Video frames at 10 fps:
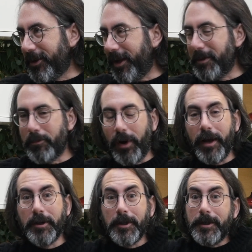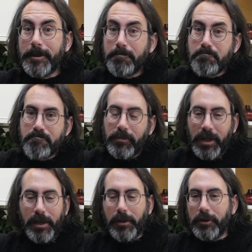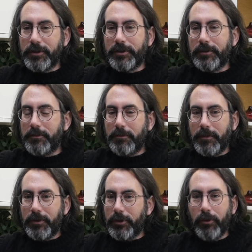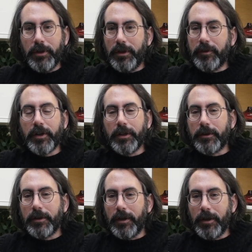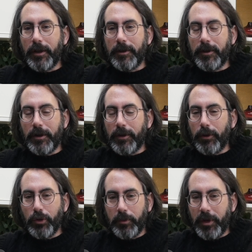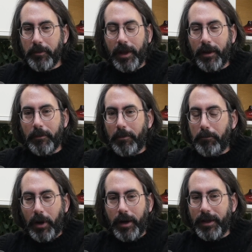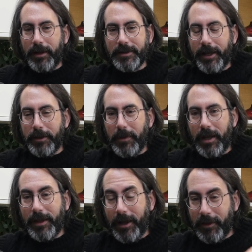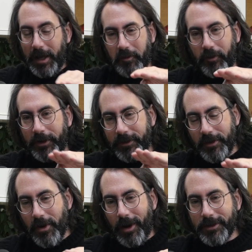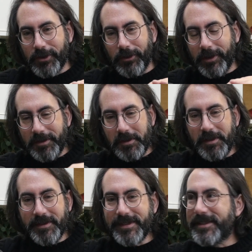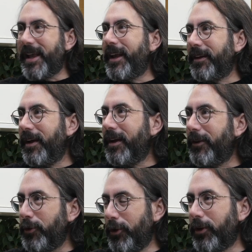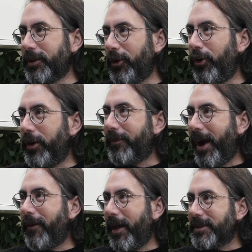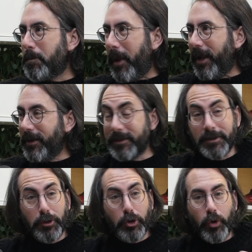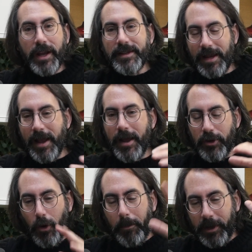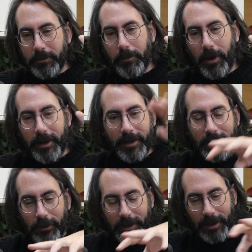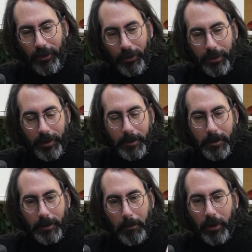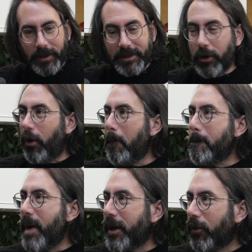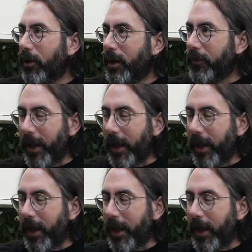Okay, but the ethos is totally different, and the aluminum body that's handmade, that front nostril is insane. When you look at the hood of how that's made, it's crazy. You open up the bonnet and you look at all the parts; they're all metal.